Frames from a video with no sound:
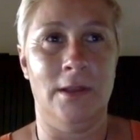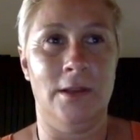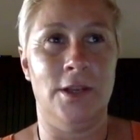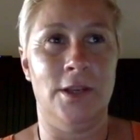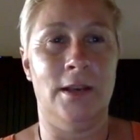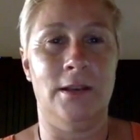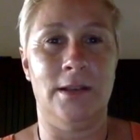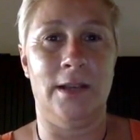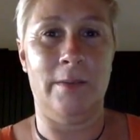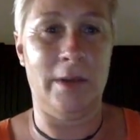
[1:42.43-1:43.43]
Jen
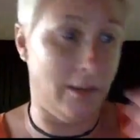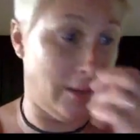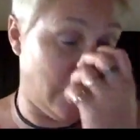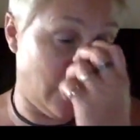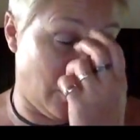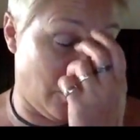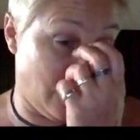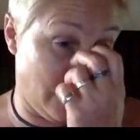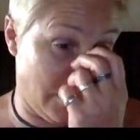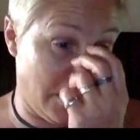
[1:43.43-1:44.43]
to get me another
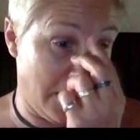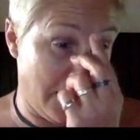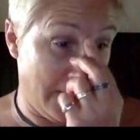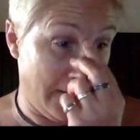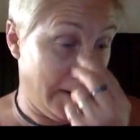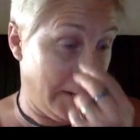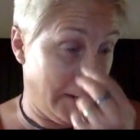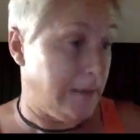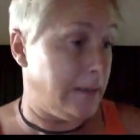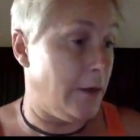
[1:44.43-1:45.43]
cord.
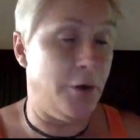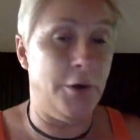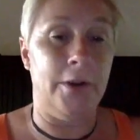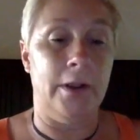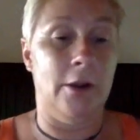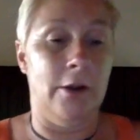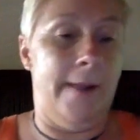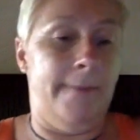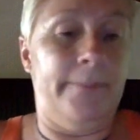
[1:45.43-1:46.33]
So, all right,